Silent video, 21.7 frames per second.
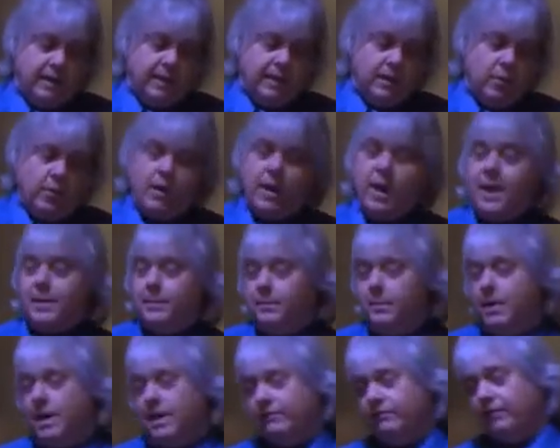when I
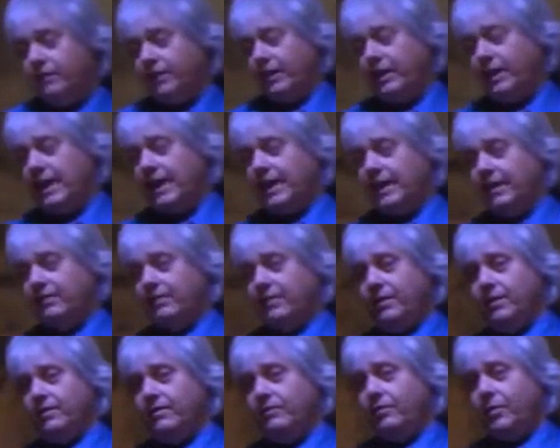might forget it
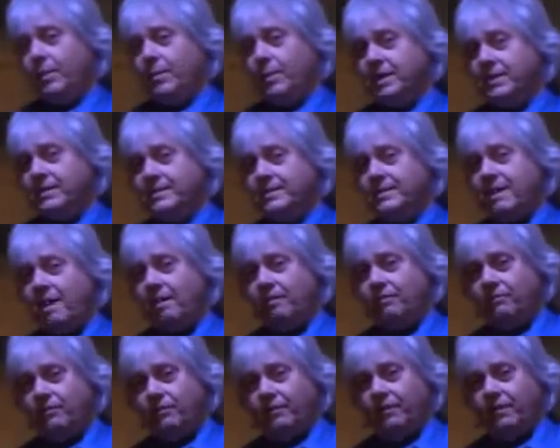for
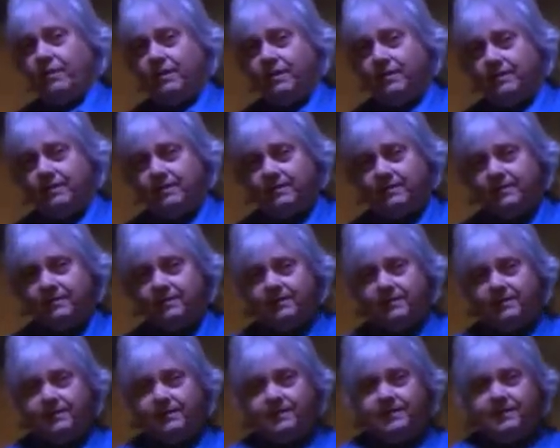myself.
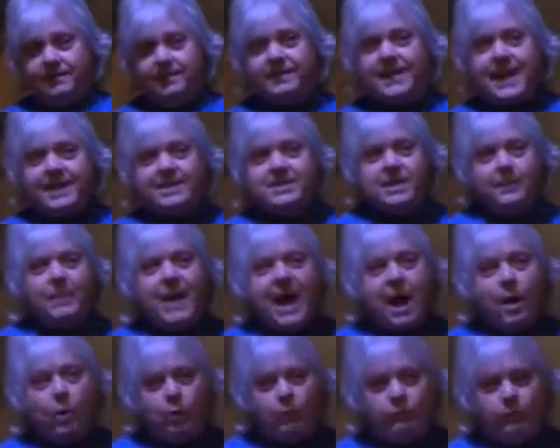That's a
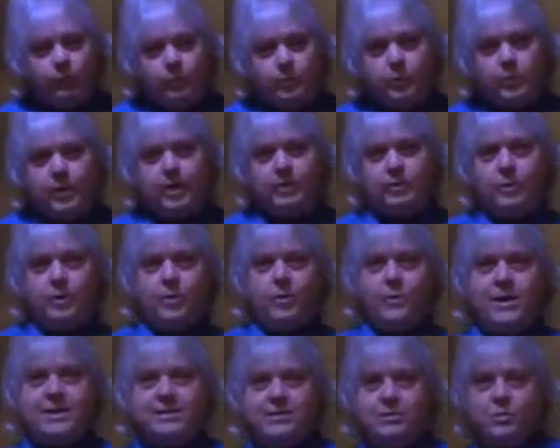powerful prayer
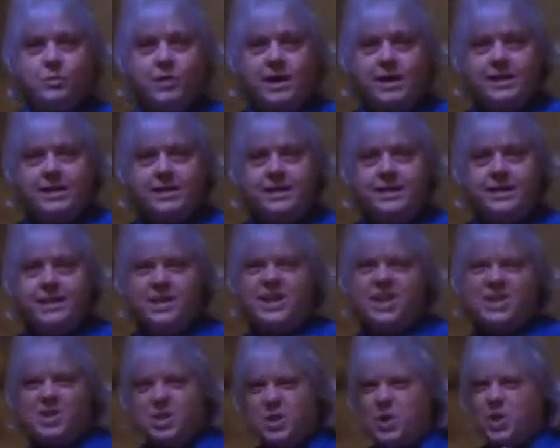request, right?
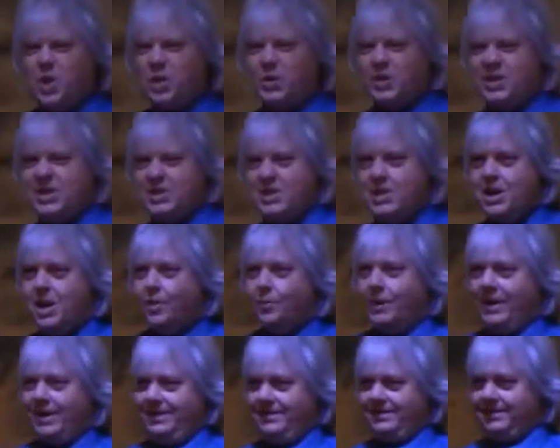Because you already
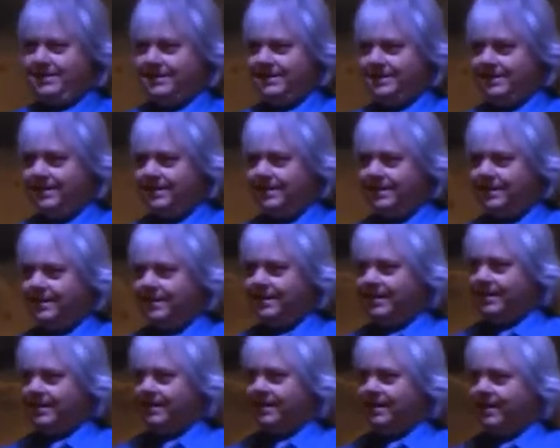know it.
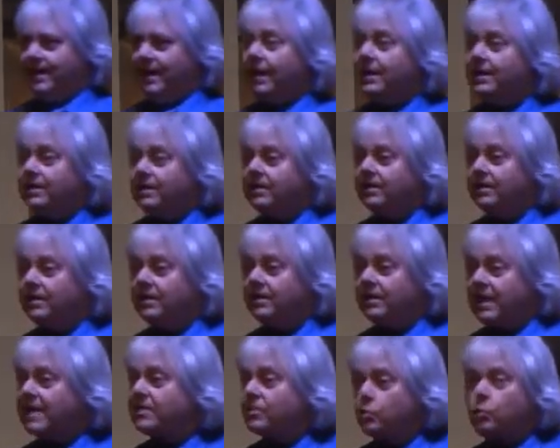And
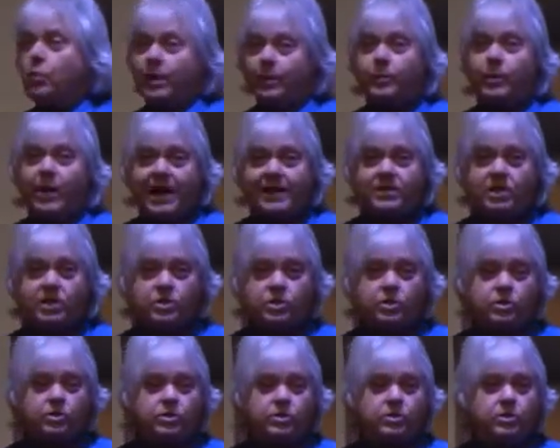that's what
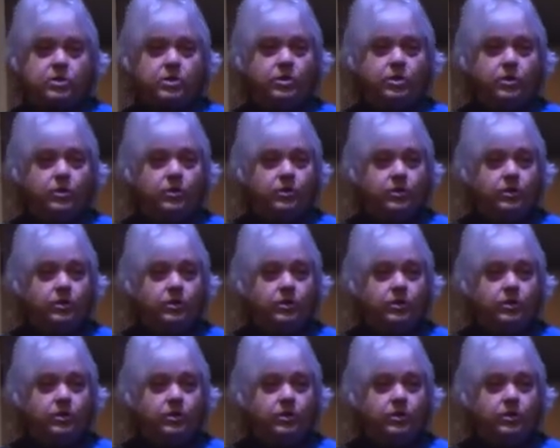practitioners do,